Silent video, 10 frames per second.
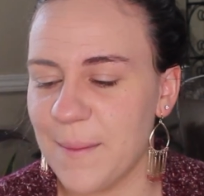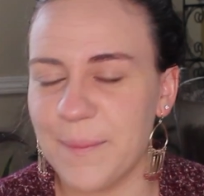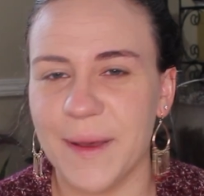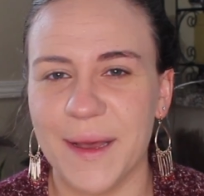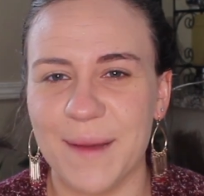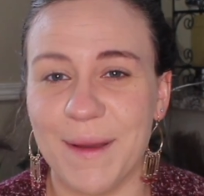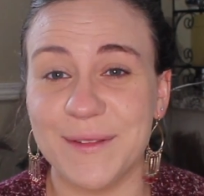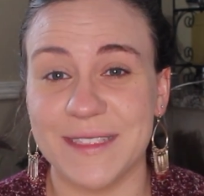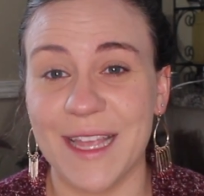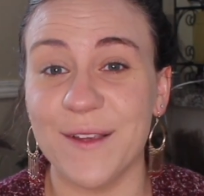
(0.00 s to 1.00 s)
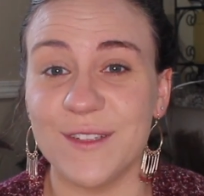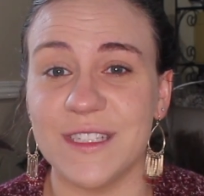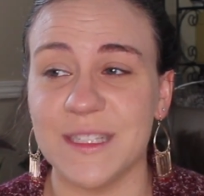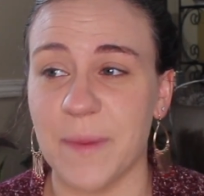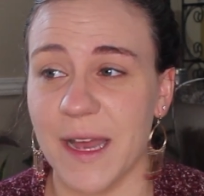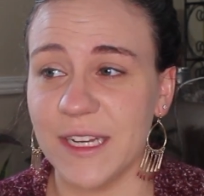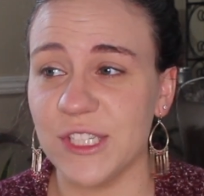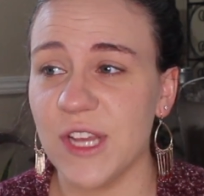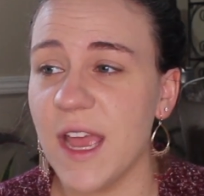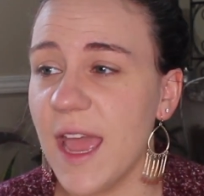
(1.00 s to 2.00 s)
But because I used a
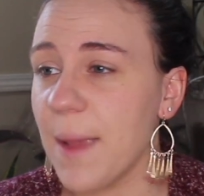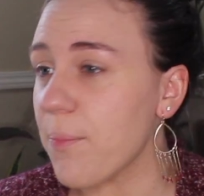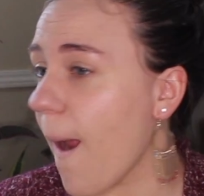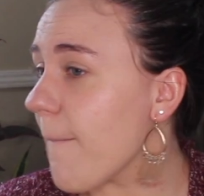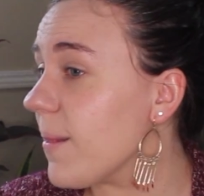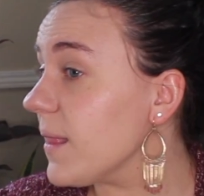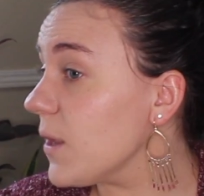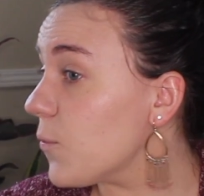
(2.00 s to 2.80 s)
sponge, it probably